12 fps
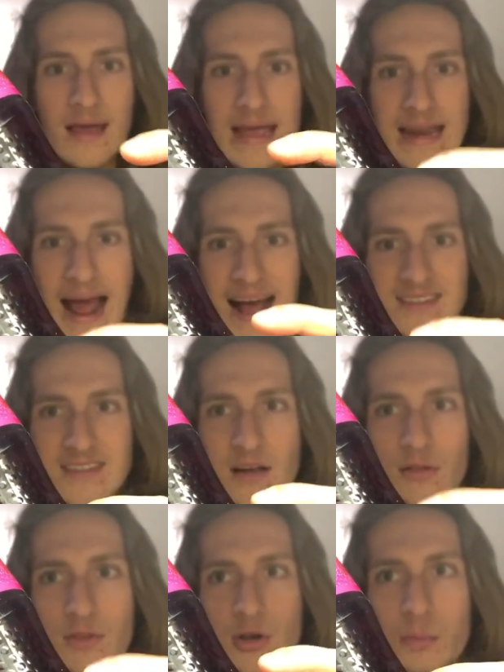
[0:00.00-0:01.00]
It has like a
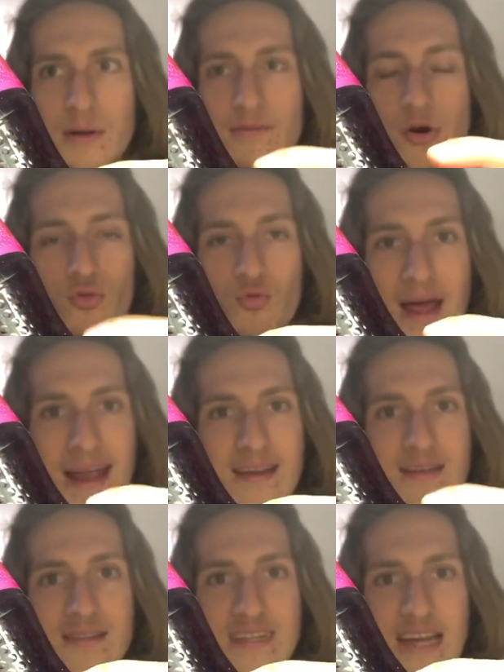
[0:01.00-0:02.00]
little bit of a
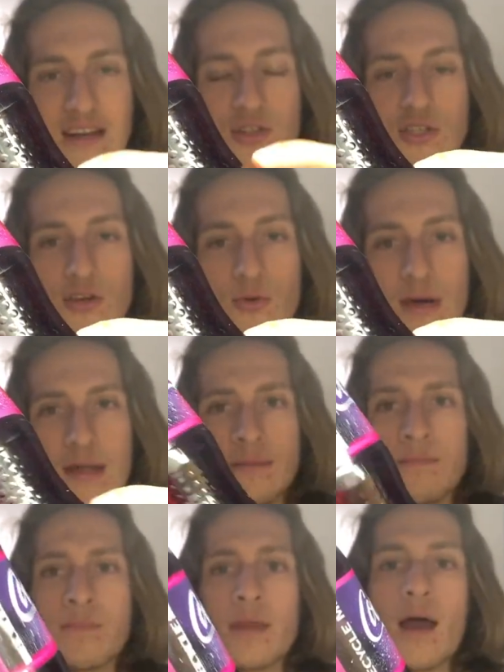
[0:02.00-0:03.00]
red tint to it,
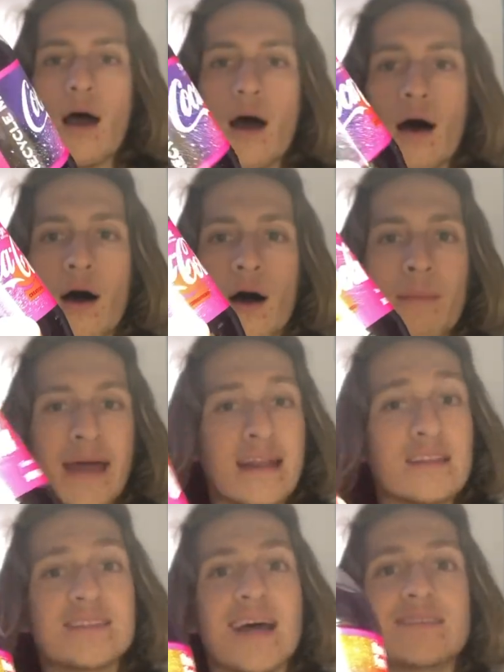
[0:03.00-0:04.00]
and
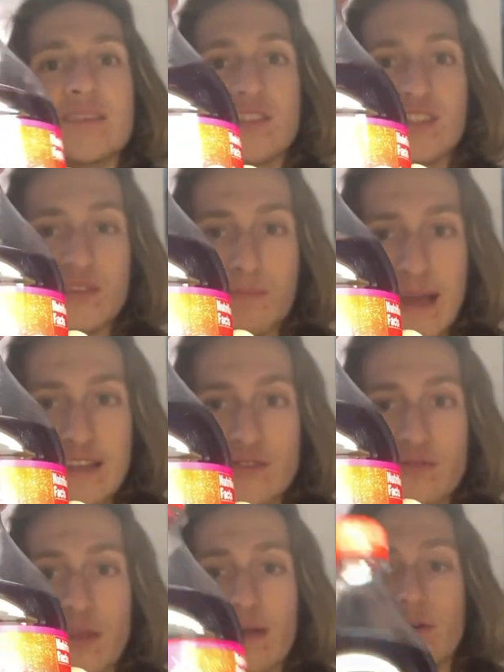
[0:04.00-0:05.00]
it says it's space
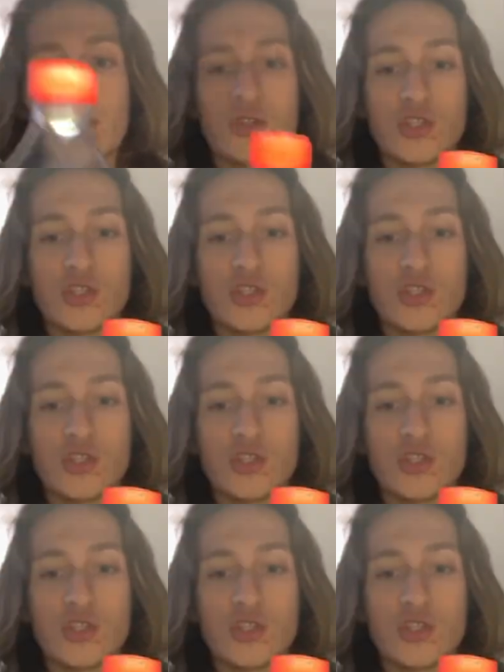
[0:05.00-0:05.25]
flavored.